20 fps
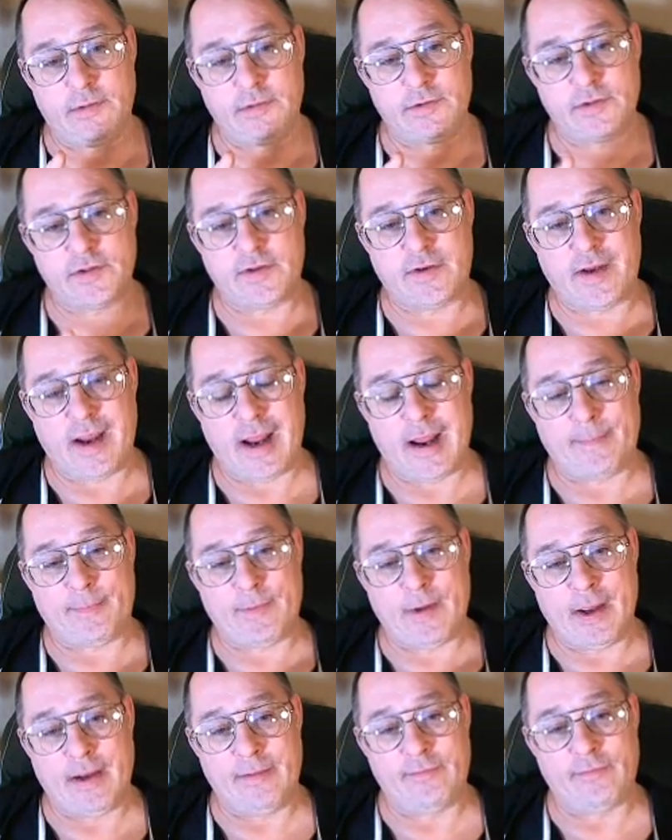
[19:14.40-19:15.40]

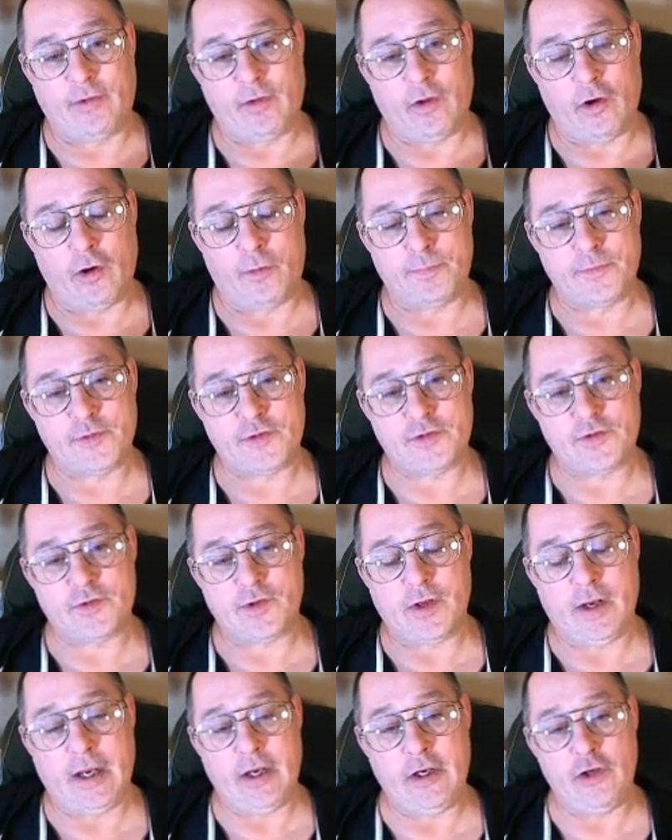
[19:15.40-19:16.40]
stamped
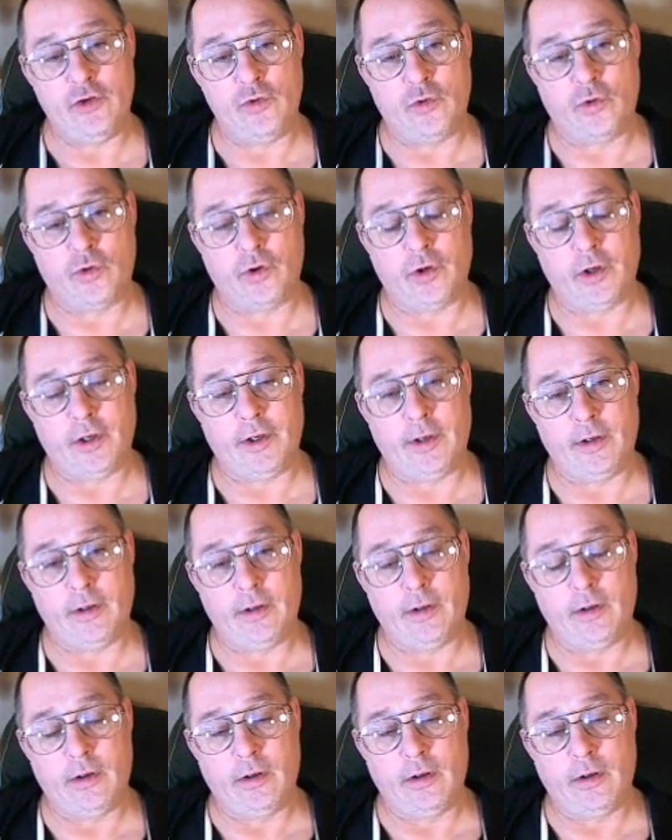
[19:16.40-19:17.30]
envelopes and you could,